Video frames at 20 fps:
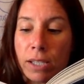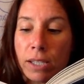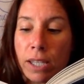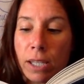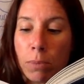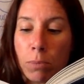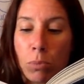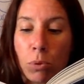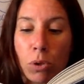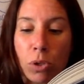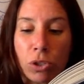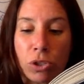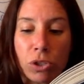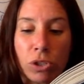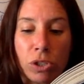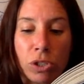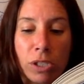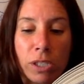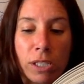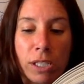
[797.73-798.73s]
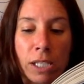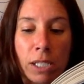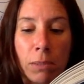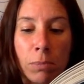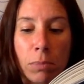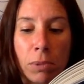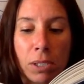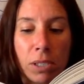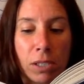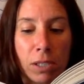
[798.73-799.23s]
They push
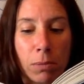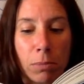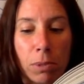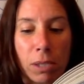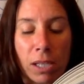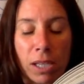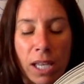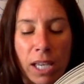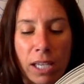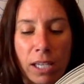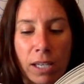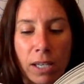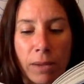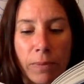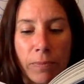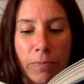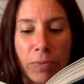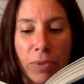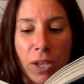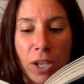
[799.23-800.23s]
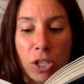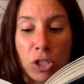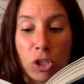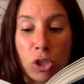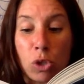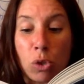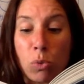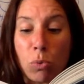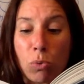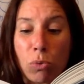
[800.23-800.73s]
deep into me like a
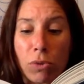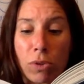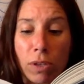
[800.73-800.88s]
tooth.